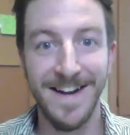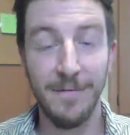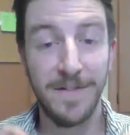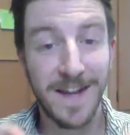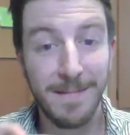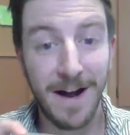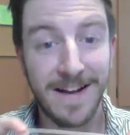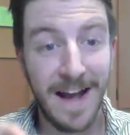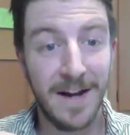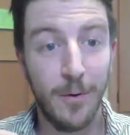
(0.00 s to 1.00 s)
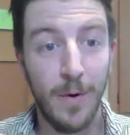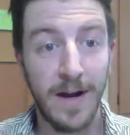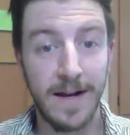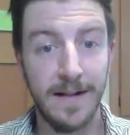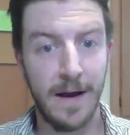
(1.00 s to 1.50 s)
if we think about a candle
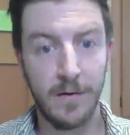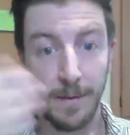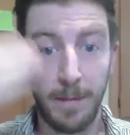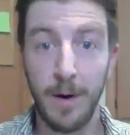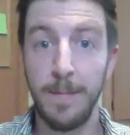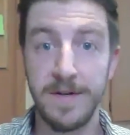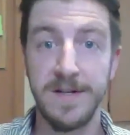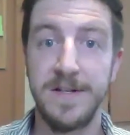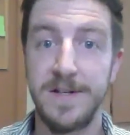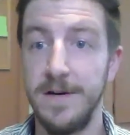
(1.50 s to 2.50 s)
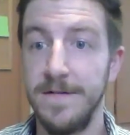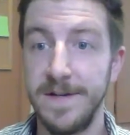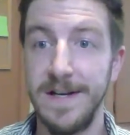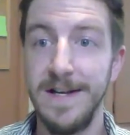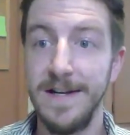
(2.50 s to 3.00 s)
wick and like the purpose it
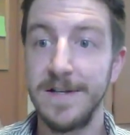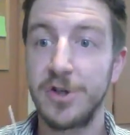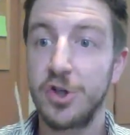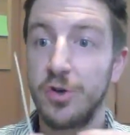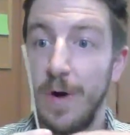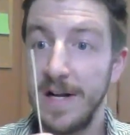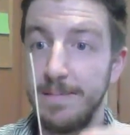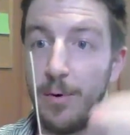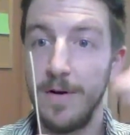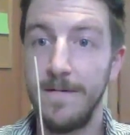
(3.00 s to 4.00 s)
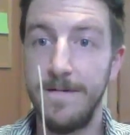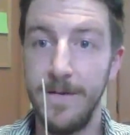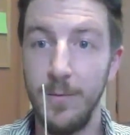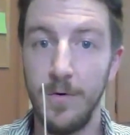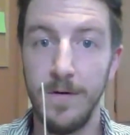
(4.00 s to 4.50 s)
serves, it is transporting
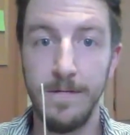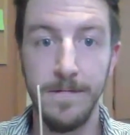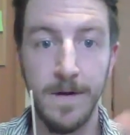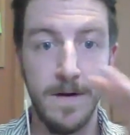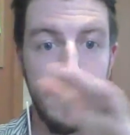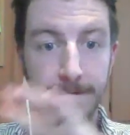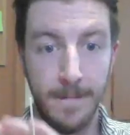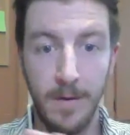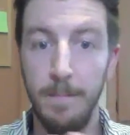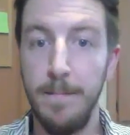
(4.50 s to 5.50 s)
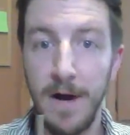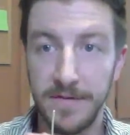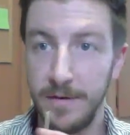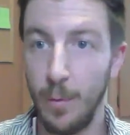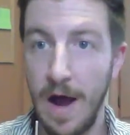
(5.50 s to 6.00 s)
fuel from the
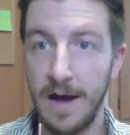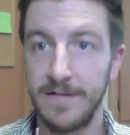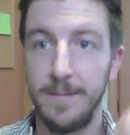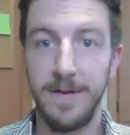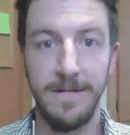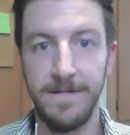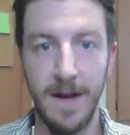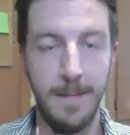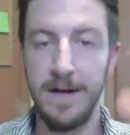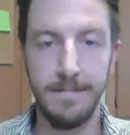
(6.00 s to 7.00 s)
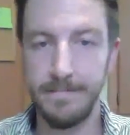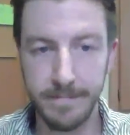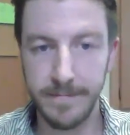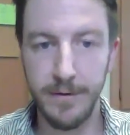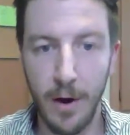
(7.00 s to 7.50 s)
melted wax up to the flame. And
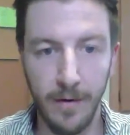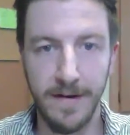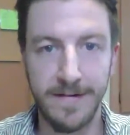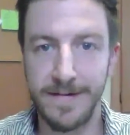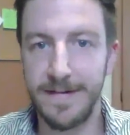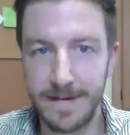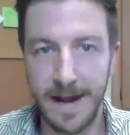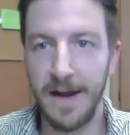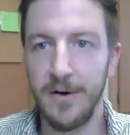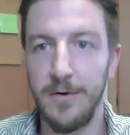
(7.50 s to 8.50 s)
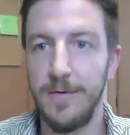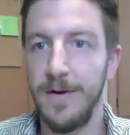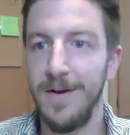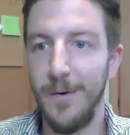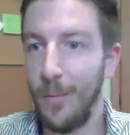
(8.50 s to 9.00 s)
this is
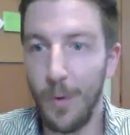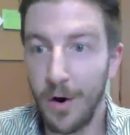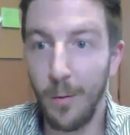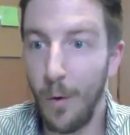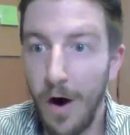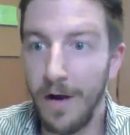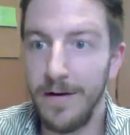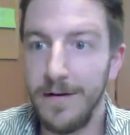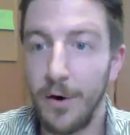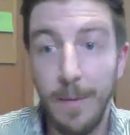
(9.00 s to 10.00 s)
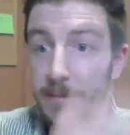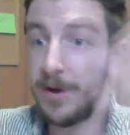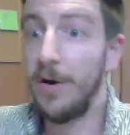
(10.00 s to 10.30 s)
candle 101, or maybe you